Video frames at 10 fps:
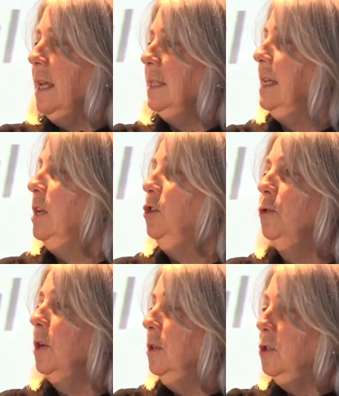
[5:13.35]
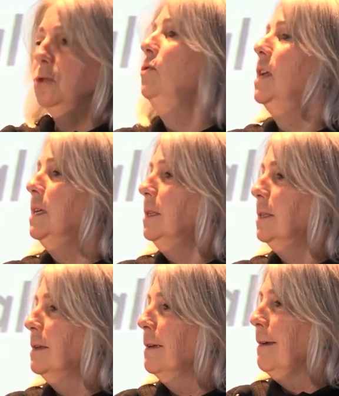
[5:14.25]
that says you can do
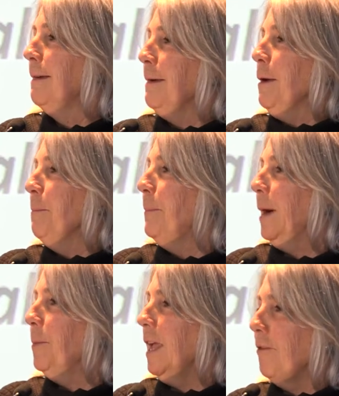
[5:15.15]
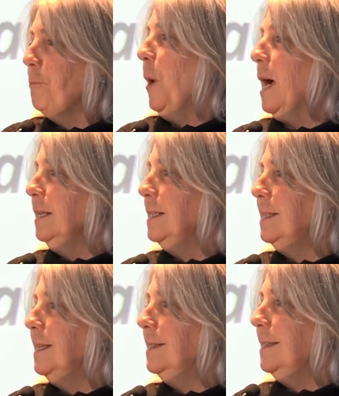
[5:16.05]
this, but we have practices